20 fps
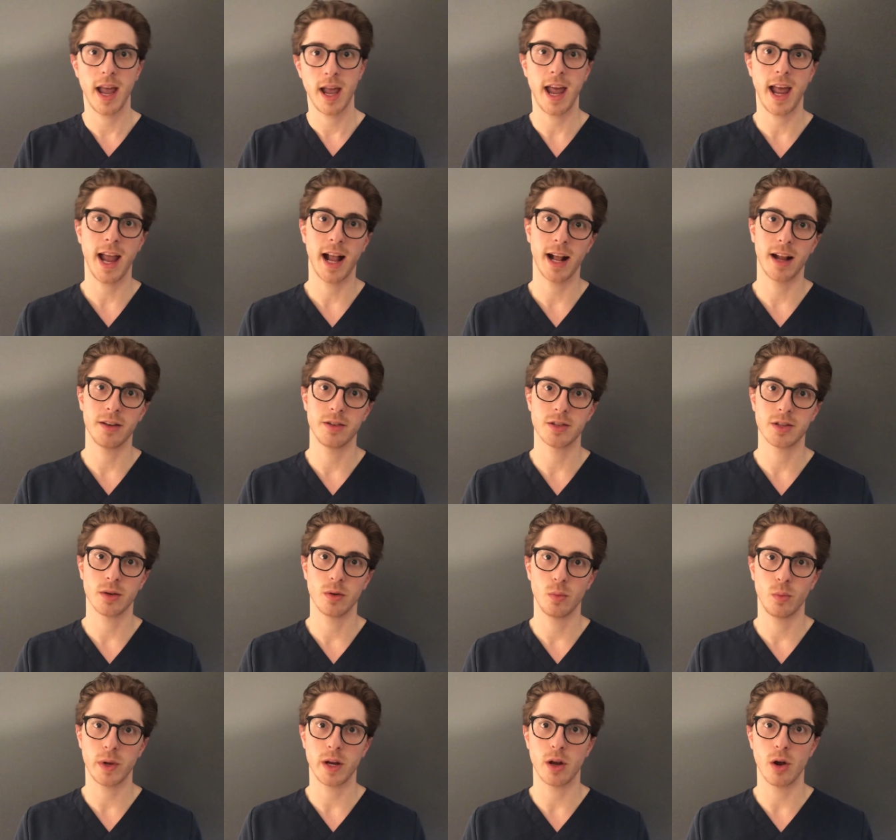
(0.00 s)
and
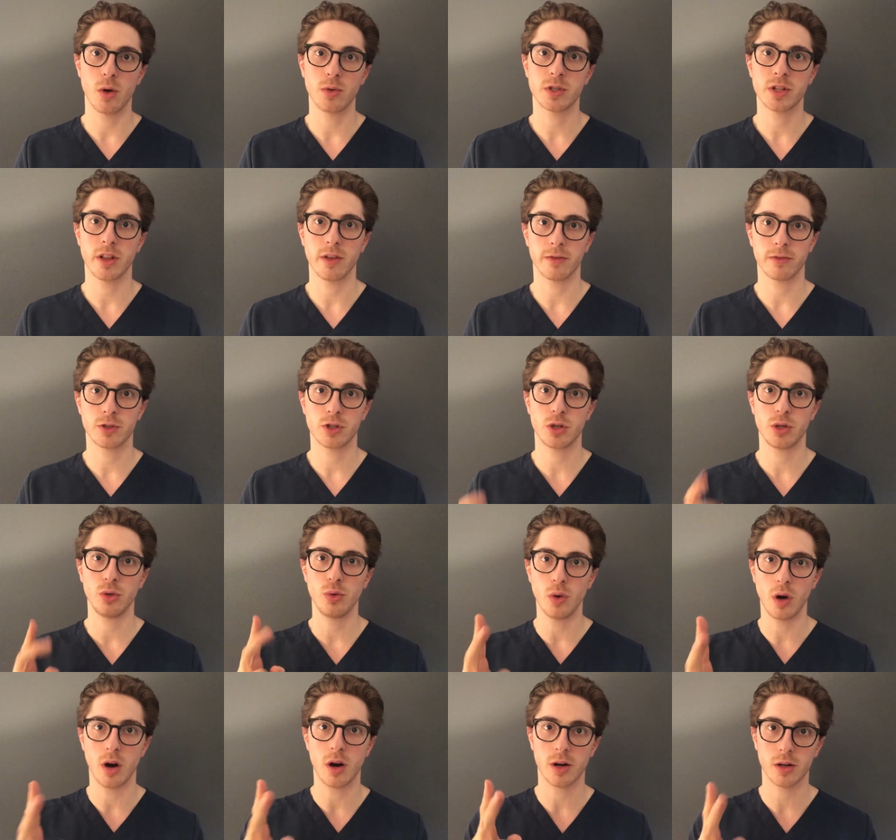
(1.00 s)
we go to the
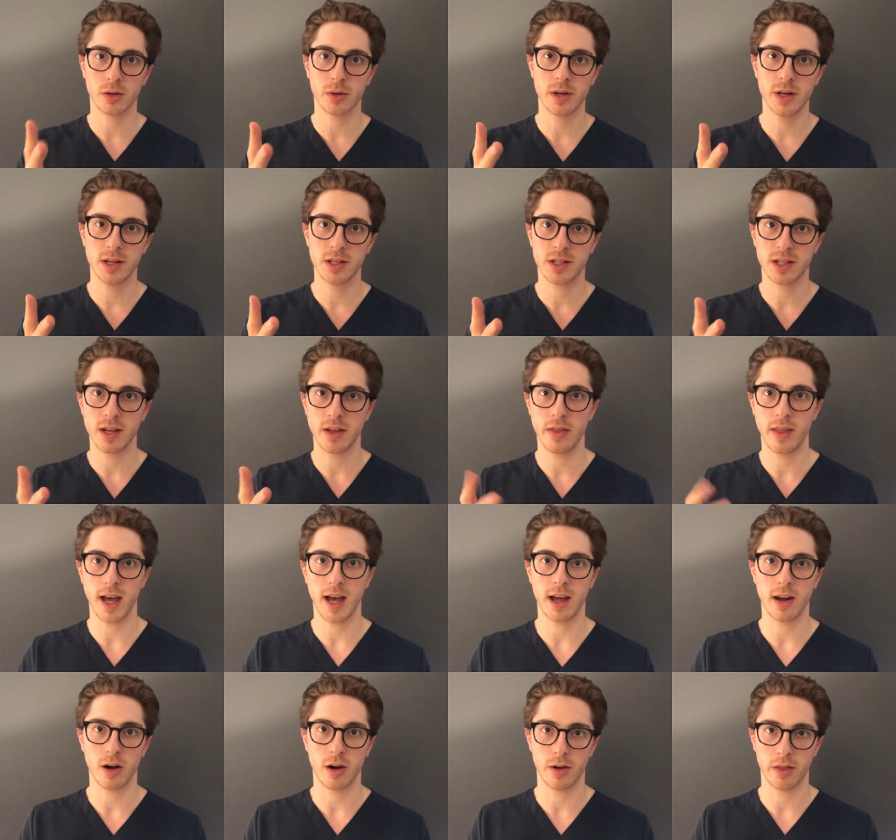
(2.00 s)
two arteries
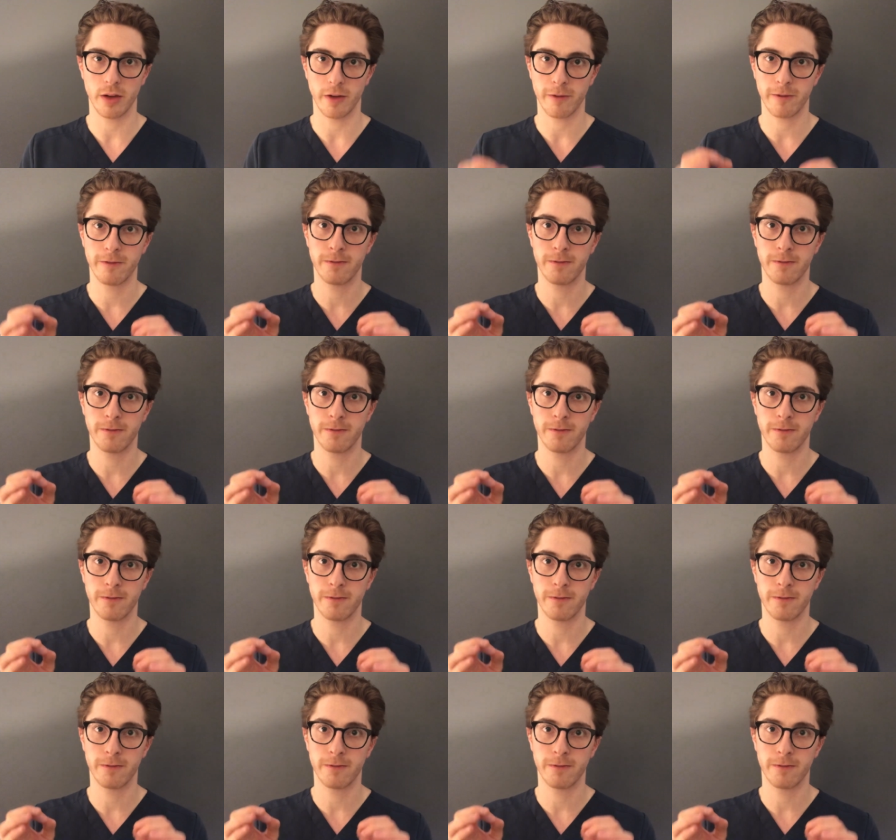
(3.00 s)
that are the